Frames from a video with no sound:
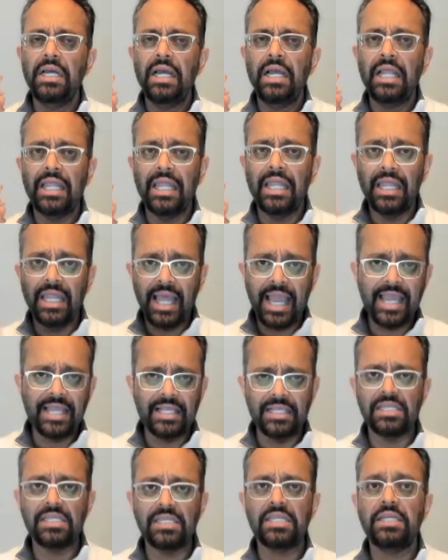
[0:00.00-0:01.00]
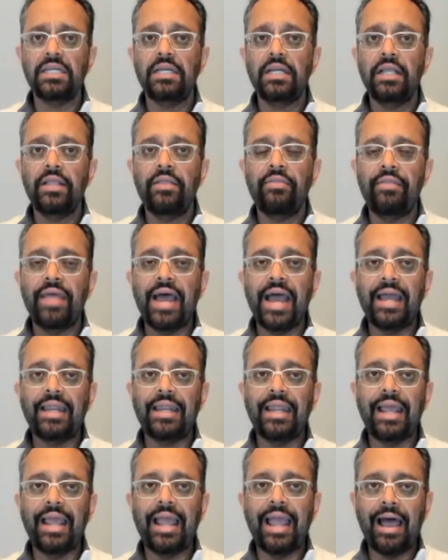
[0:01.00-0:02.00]
lens that
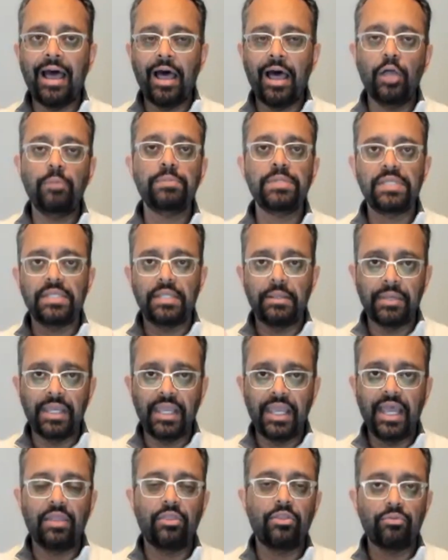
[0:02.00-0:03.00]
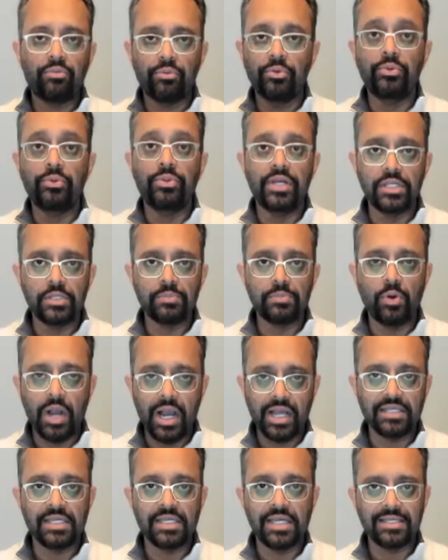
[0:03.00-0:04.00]
helps them get through this
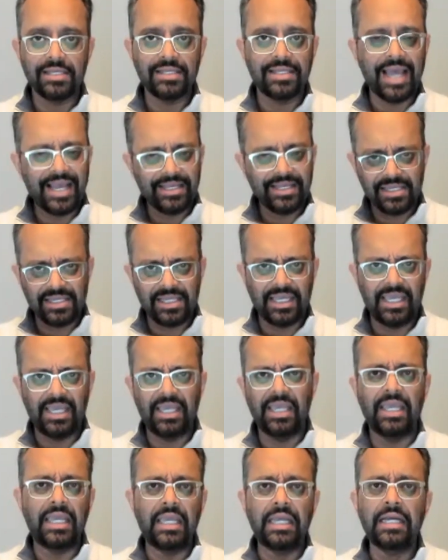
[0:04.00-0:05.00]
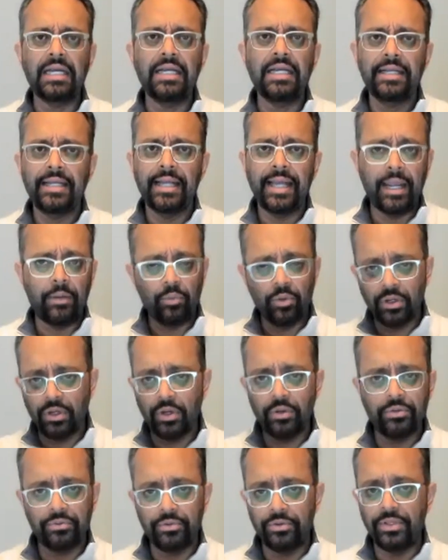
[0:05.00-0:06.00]
process. That's the key. And we'll go
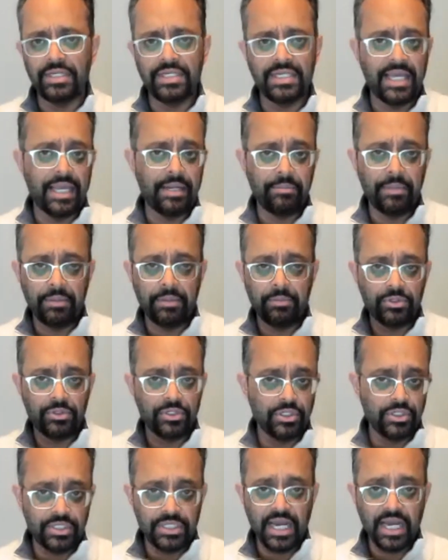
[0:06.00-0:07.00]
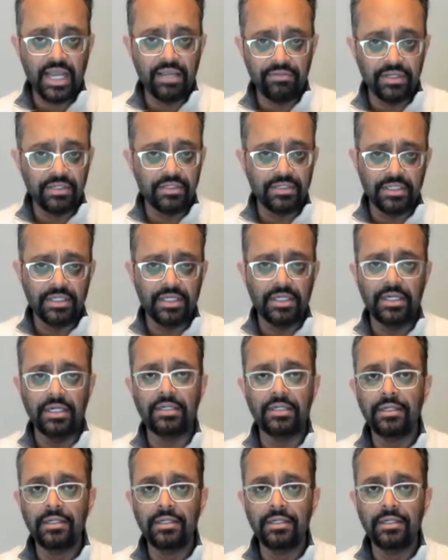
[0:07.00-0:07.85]
through the 10. Maybe we should dive into the